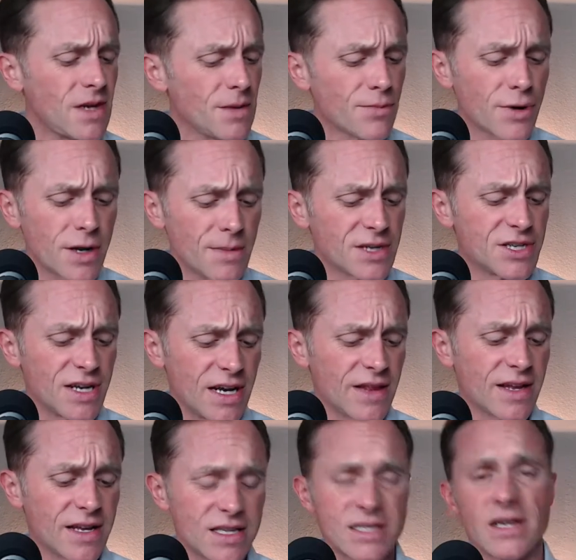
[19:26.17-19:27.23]
pretty much
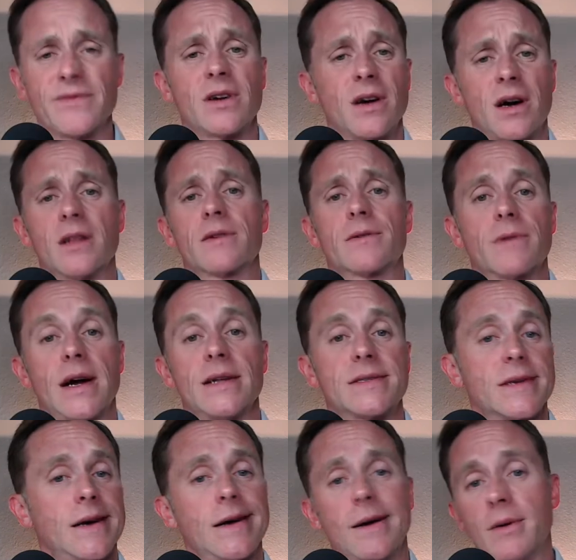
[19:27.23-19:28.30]
anything Steven Kotler
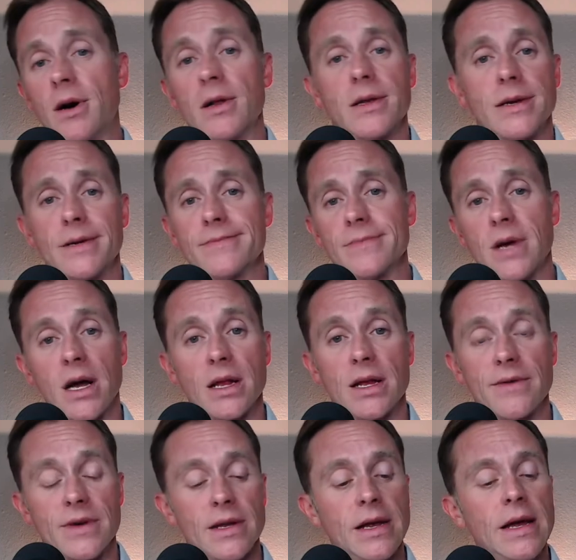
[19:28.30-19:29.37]
writes, I'm all in. I
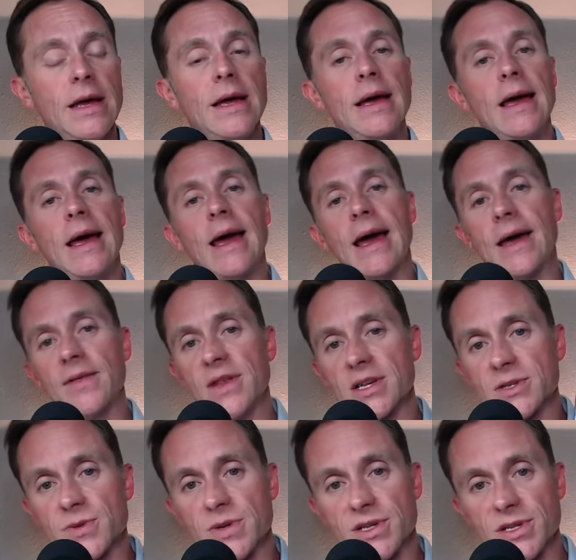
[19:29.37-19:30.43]
love it. And
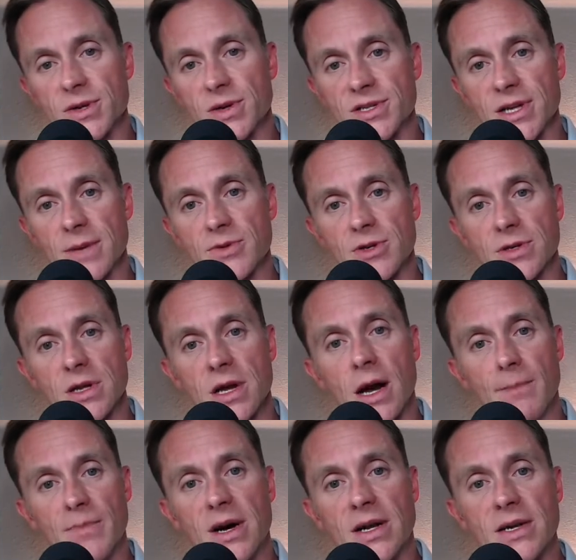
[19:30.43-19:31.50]
this one is no exception.
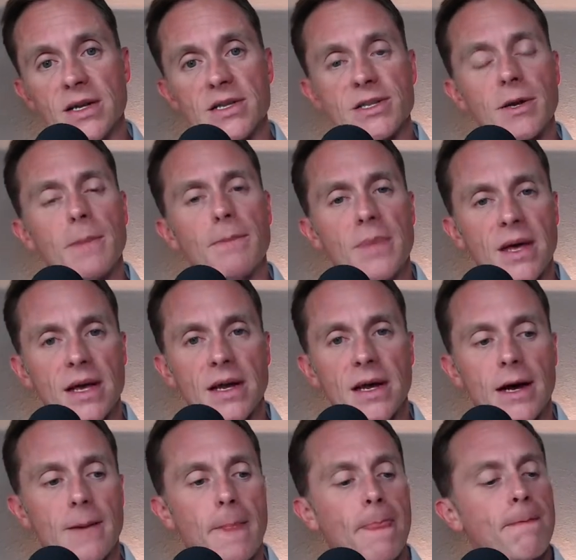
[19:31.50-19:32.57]
Abundance, pick it
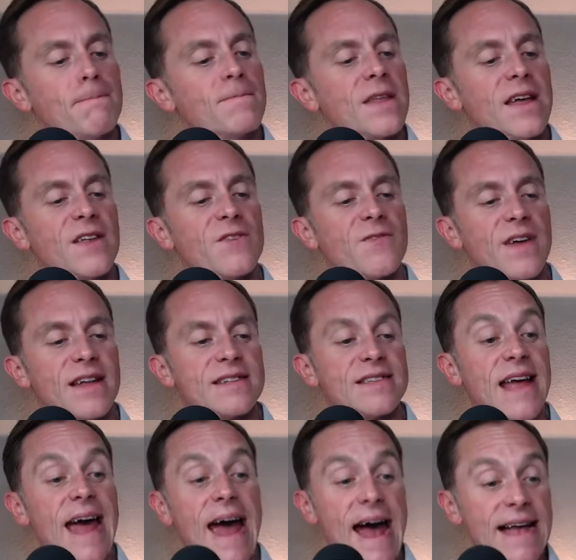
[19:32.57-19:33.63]
up. It's
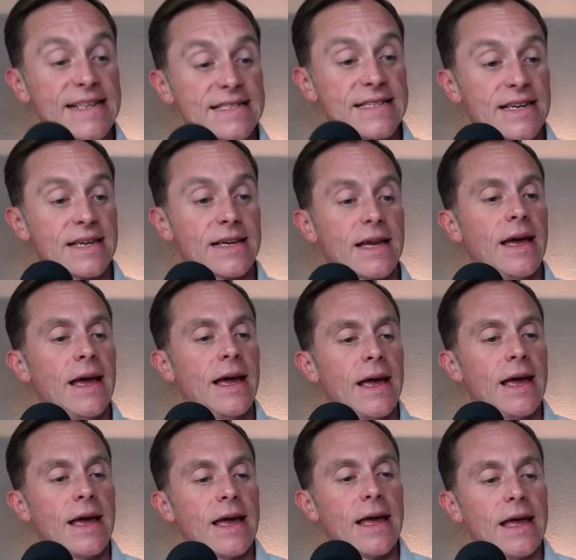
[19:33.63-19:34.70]
fantastic.
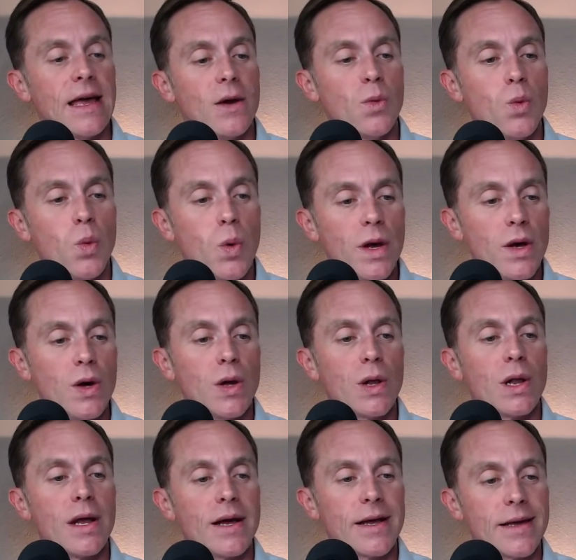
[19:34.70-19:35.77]

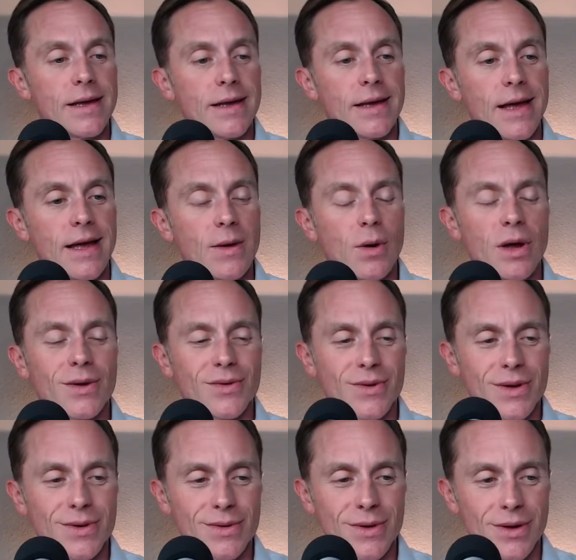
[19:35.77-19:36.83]
You'll
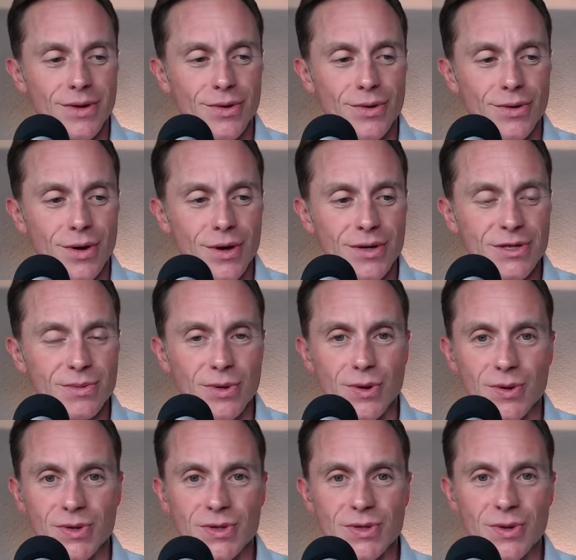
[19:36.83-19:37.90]
learn some
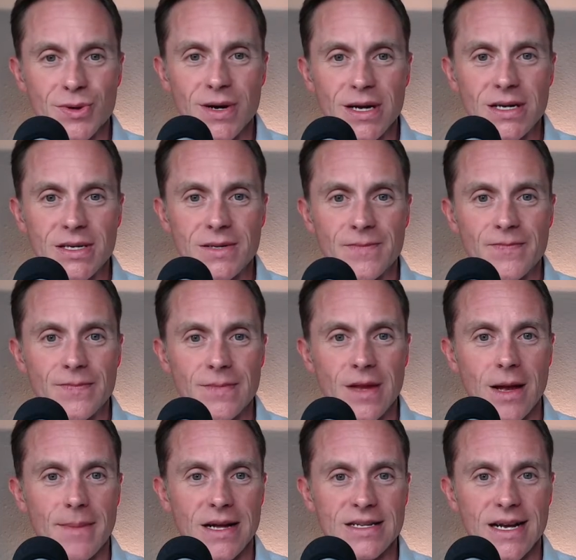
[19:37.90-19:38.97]
cool stories
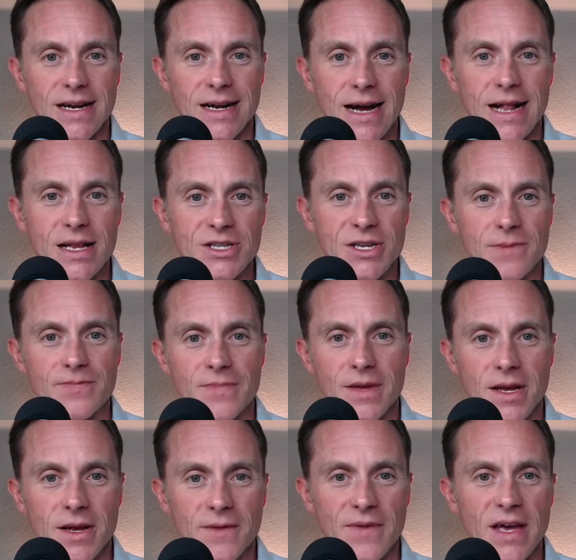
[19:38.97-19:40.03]
about technology,
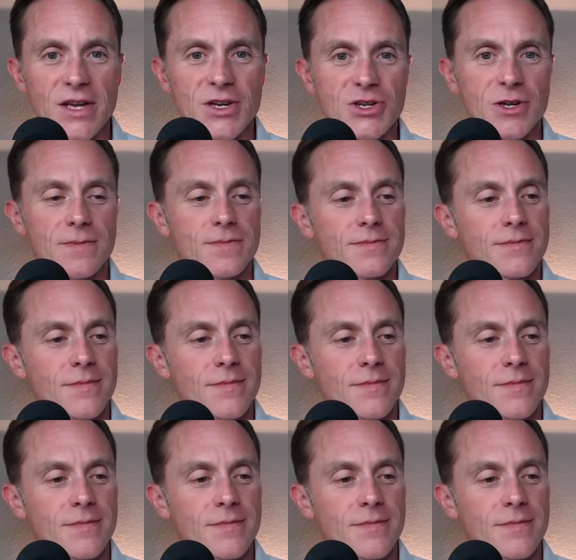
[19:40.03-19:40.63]
innovation,